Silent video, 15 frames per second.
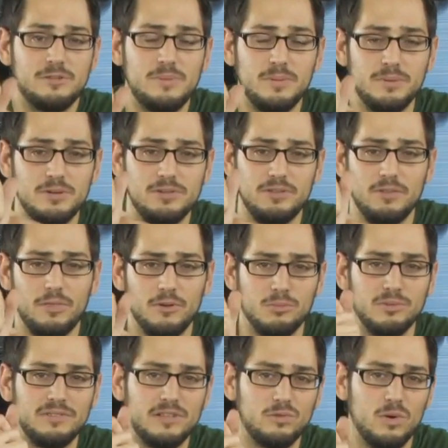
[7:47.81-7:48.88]
the people that are using the
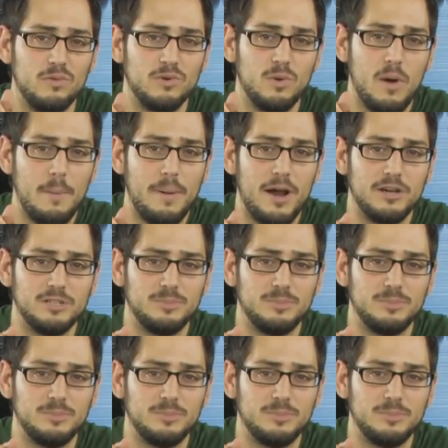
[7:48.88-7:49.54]
Thermaltake 1200 watt power